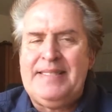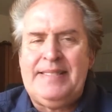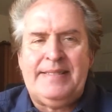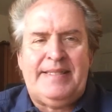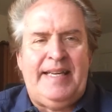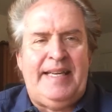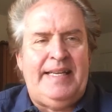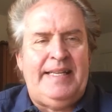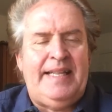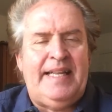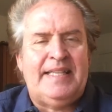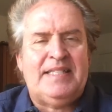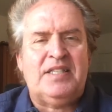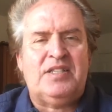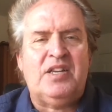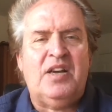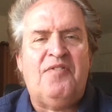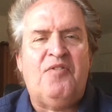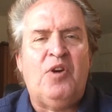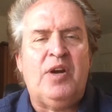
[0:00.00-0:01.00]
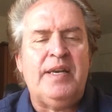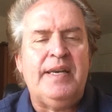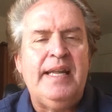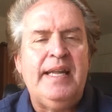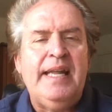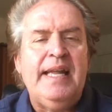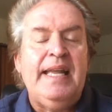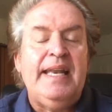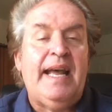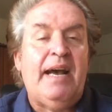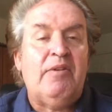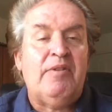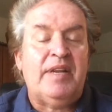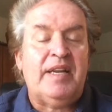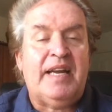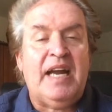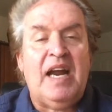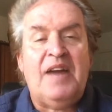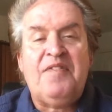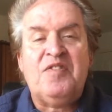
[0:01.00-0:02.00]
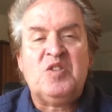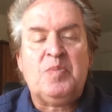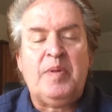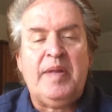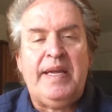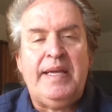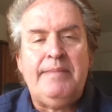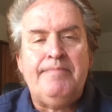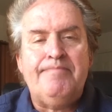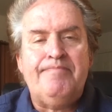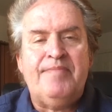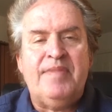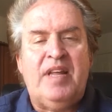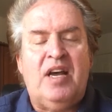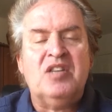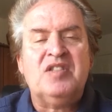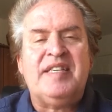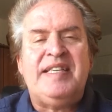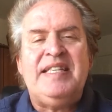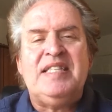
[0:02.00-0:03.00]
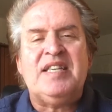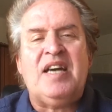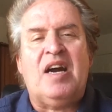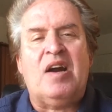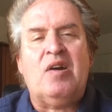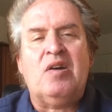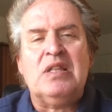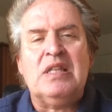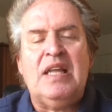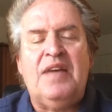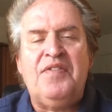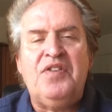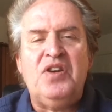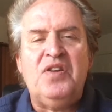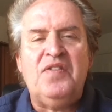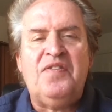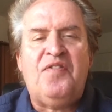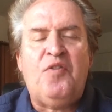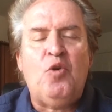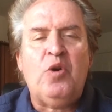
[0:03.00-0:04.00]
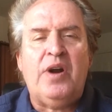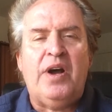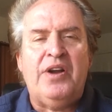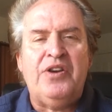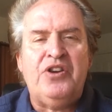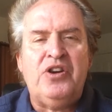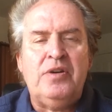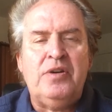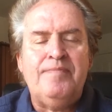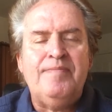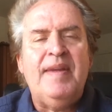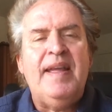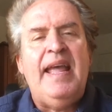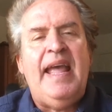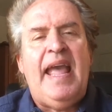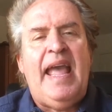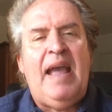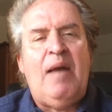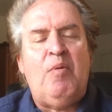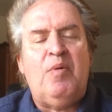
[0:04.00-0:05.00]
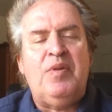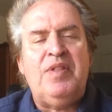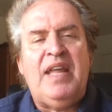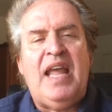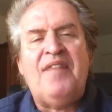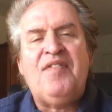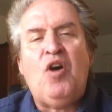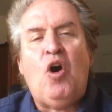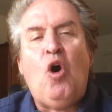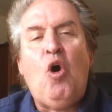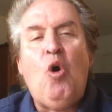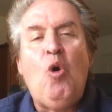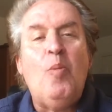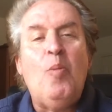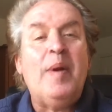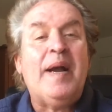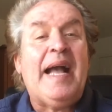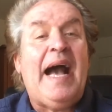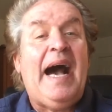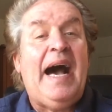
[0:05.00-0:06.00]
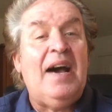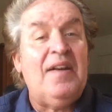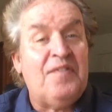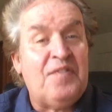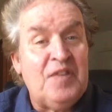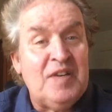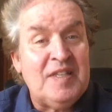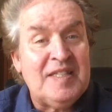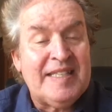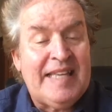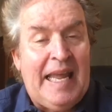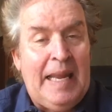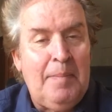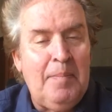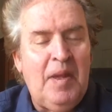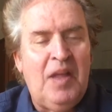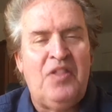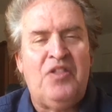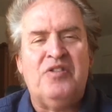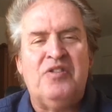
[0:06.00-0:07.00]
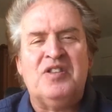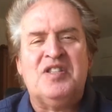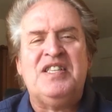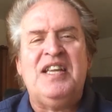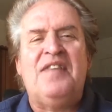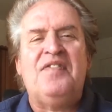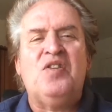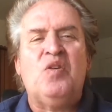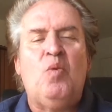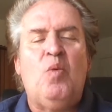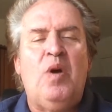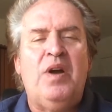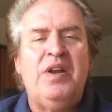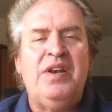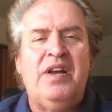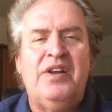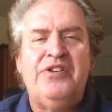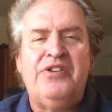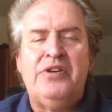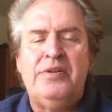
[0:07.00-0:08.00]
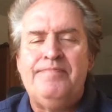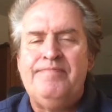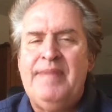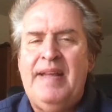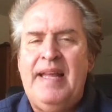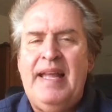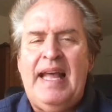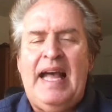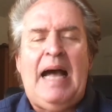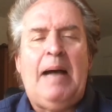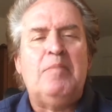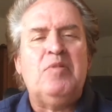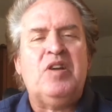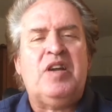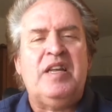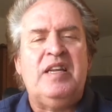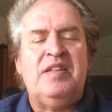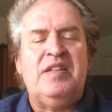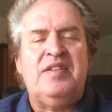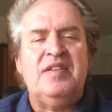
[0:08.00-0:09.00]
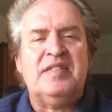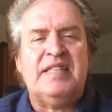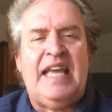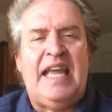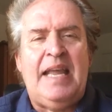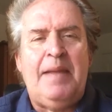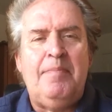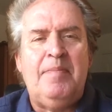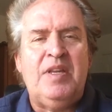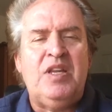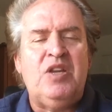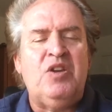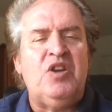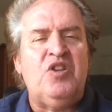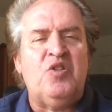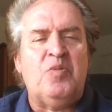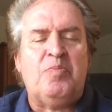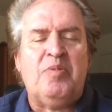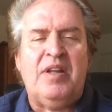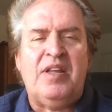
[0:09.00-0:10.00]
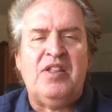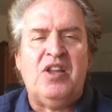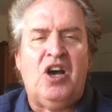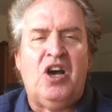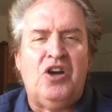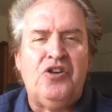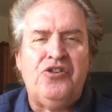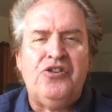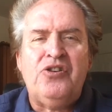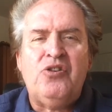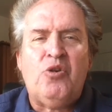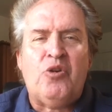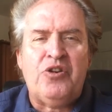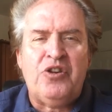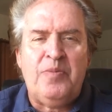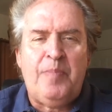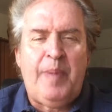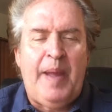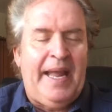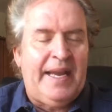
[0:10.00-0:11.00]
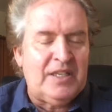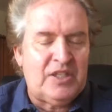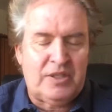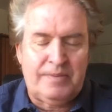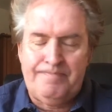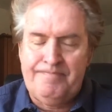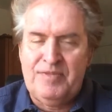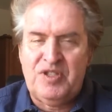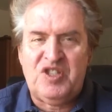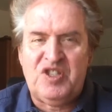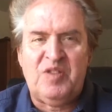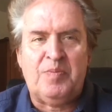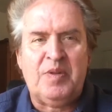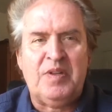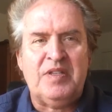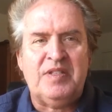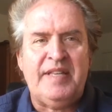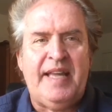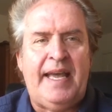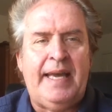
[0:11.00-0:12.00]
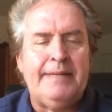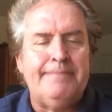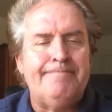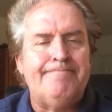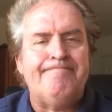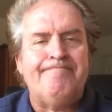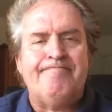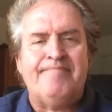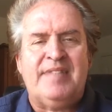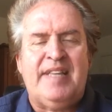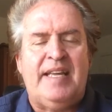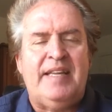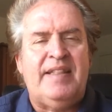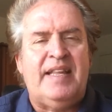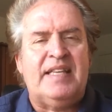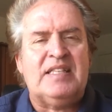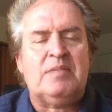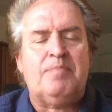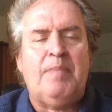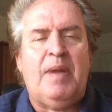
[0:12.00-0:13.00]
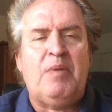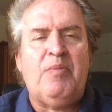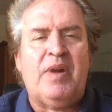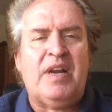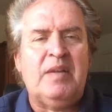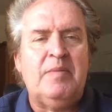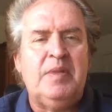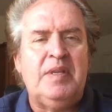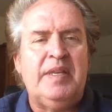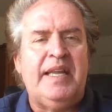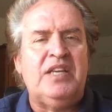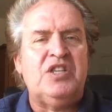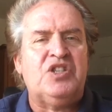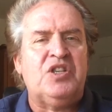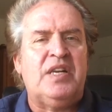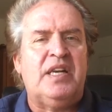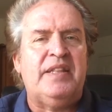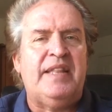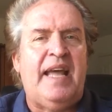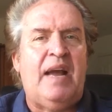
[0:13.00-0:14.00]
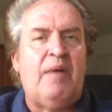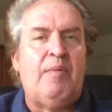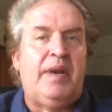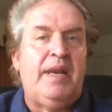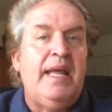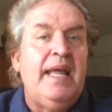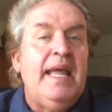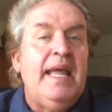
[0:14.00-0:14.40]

Okay, that's a tough one. Now, in conference play, the Huskies are eleven and four under, and when they have a home conference game, they're seven and one under. I'm looking at this game, you either play the under or you pass. Simple as that. Okay, that's my recommendation on that one.